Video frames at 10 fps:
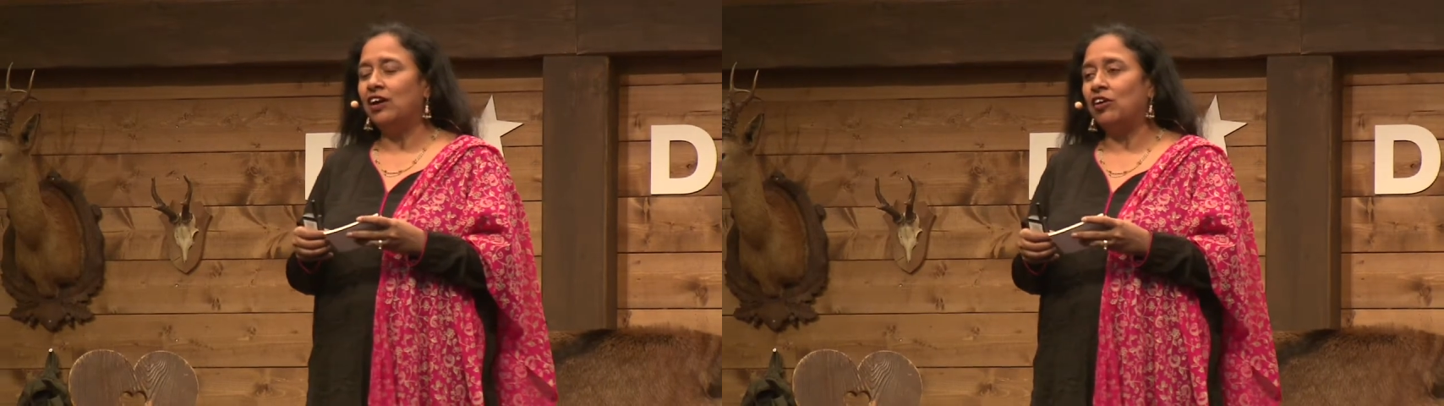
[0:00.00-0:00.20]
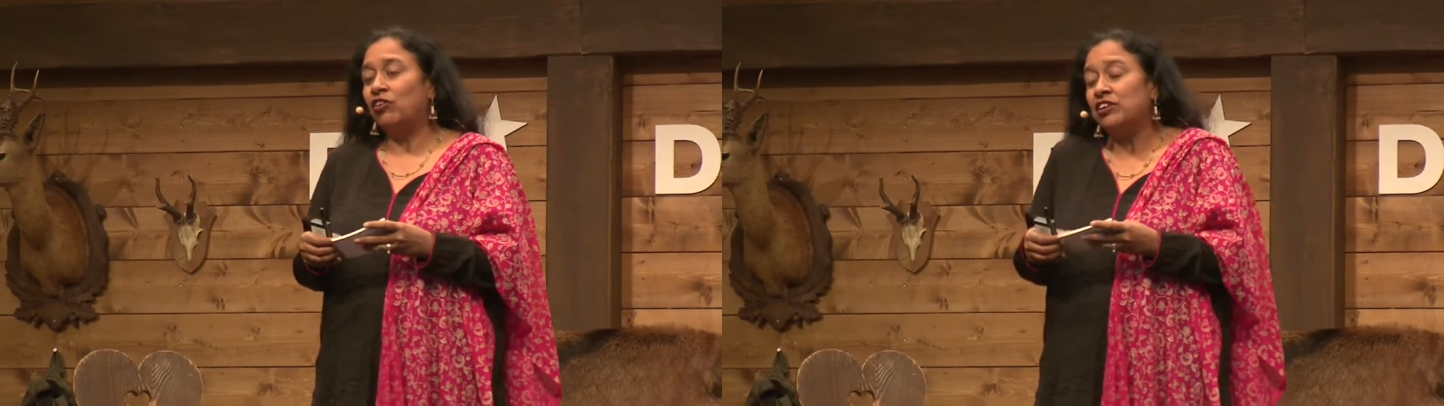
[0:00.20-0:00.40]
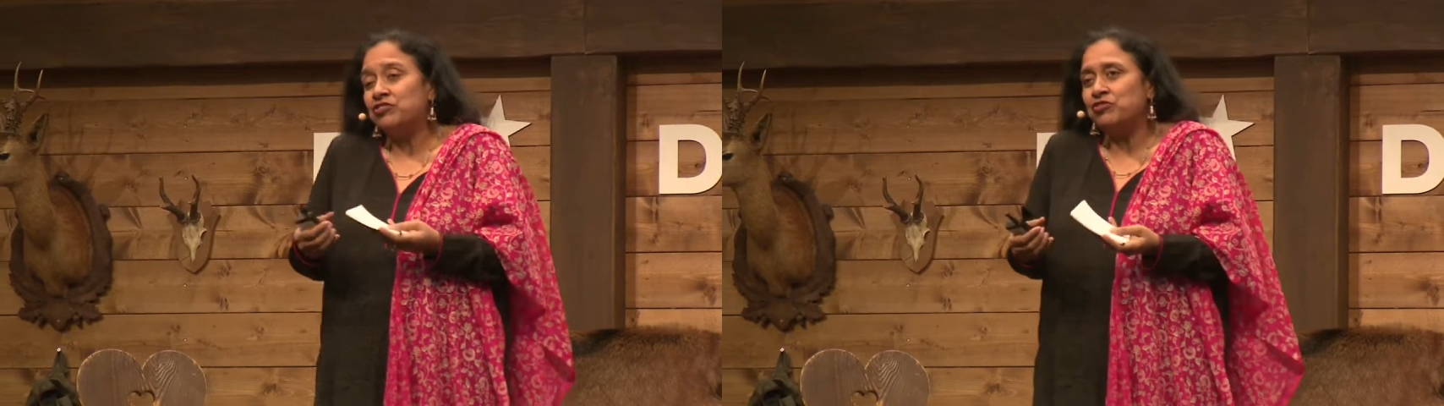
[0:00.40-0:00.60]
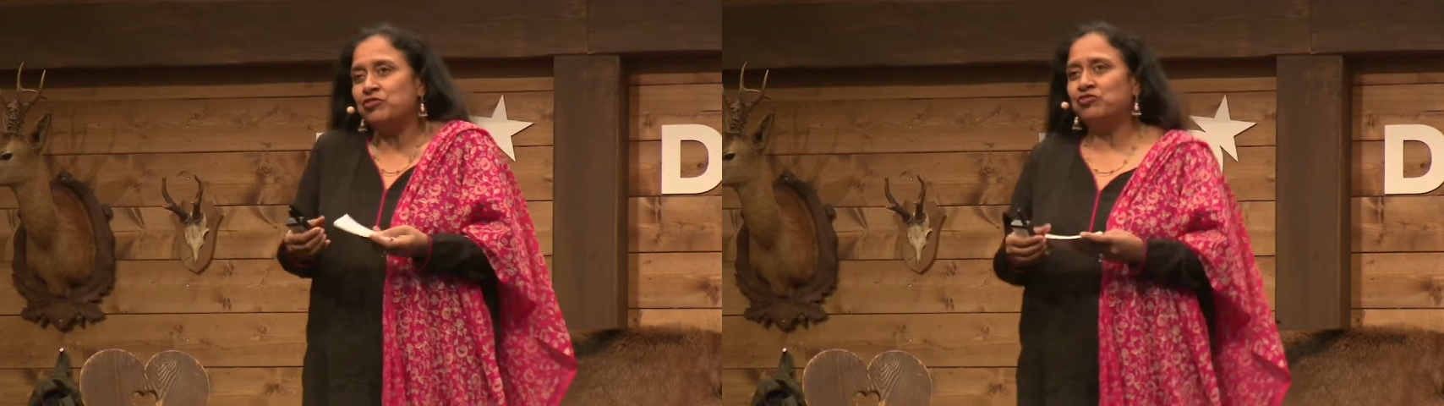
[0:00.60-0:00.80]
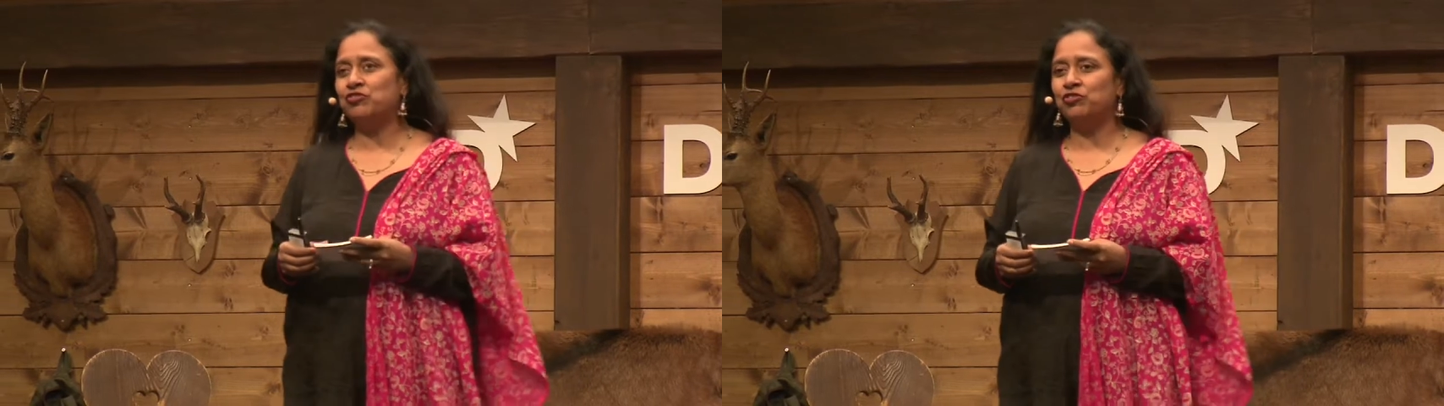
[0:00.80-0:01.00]
or
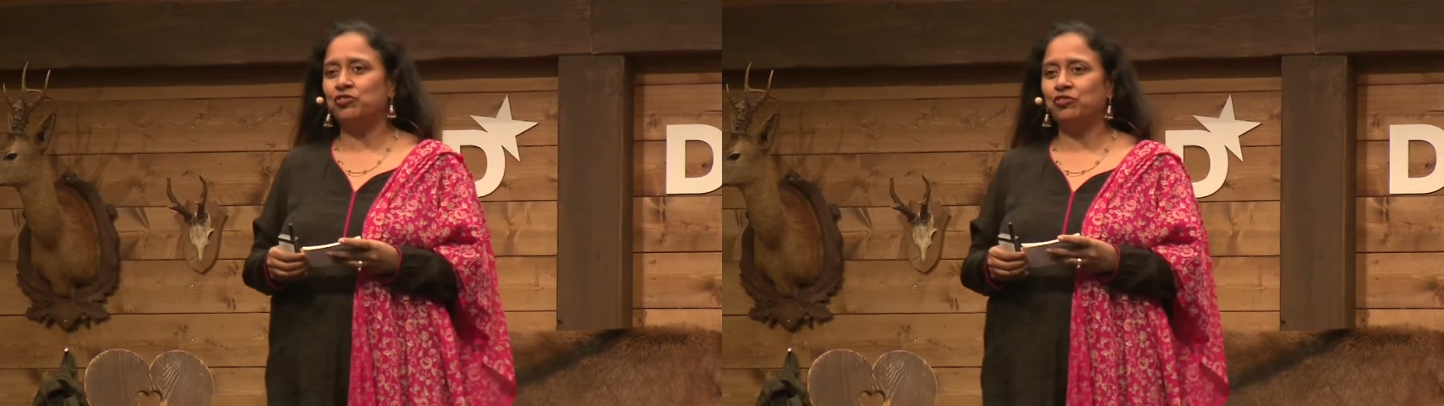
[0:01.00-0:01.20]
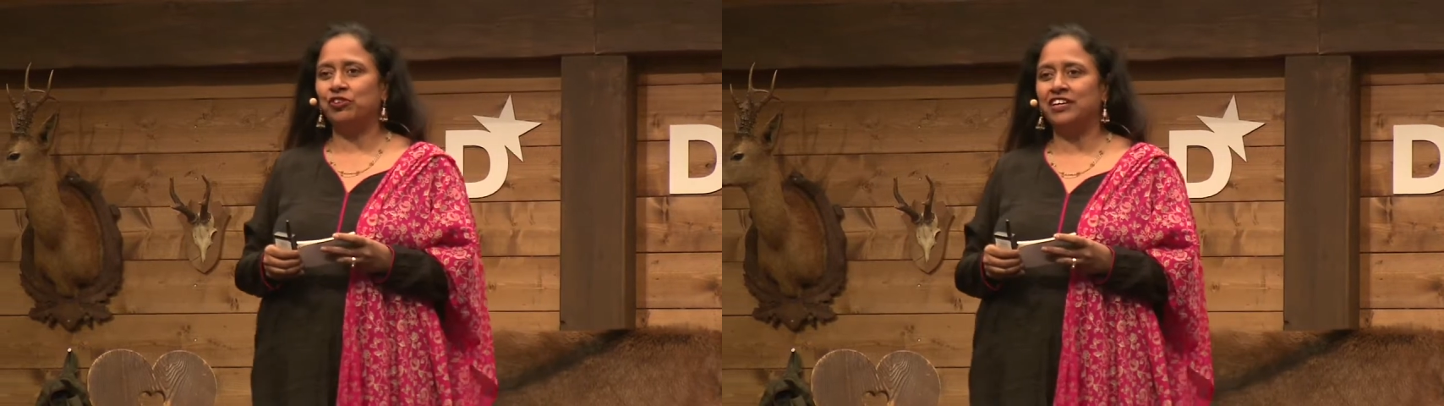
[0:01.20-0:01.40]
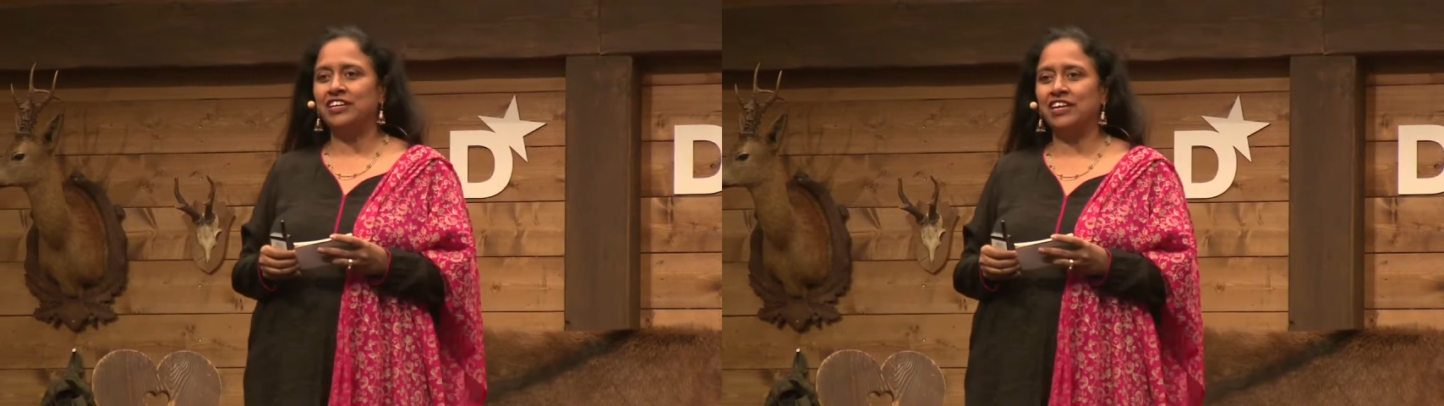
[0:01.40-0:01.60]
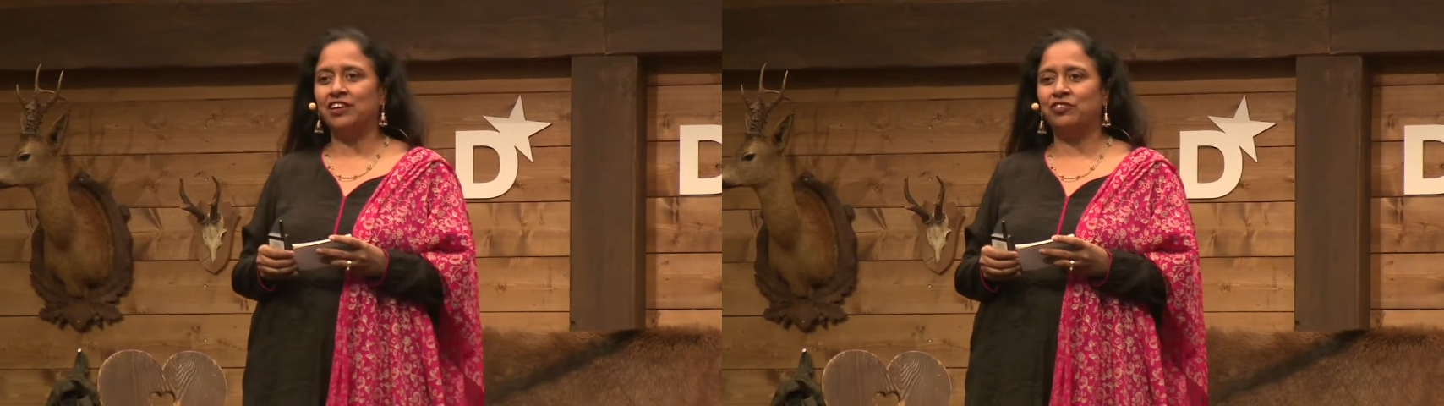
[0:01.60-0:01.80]
introduce you to India